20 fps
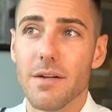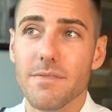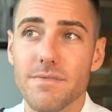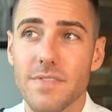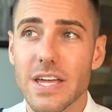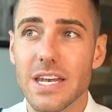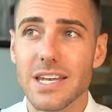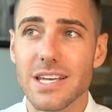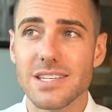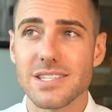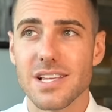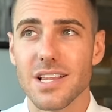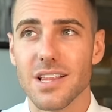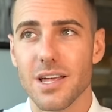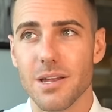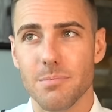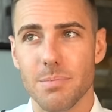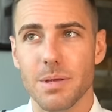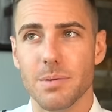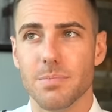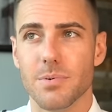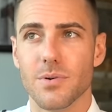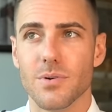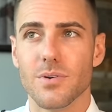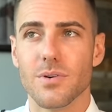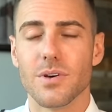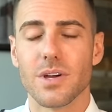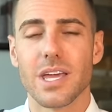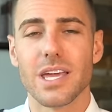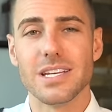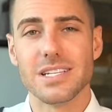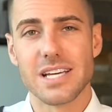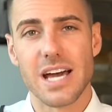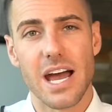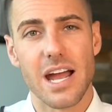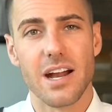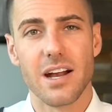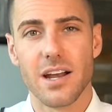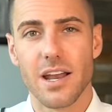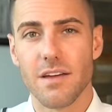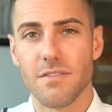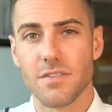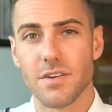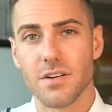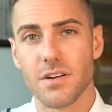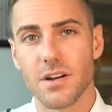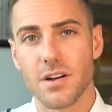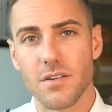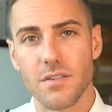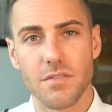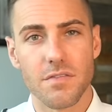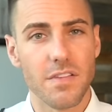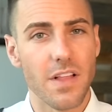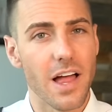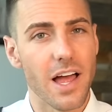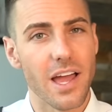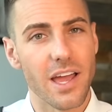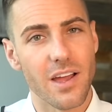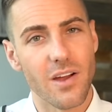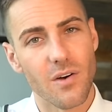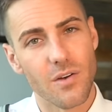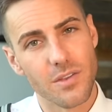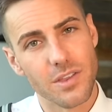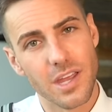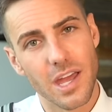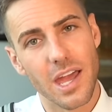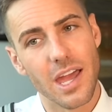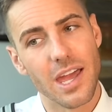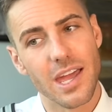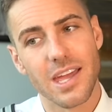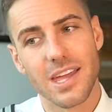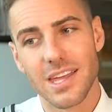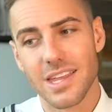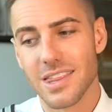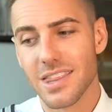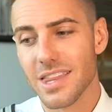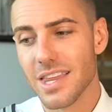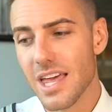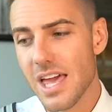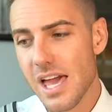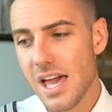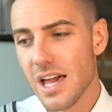fitness, a lot of people get tired after flying all day and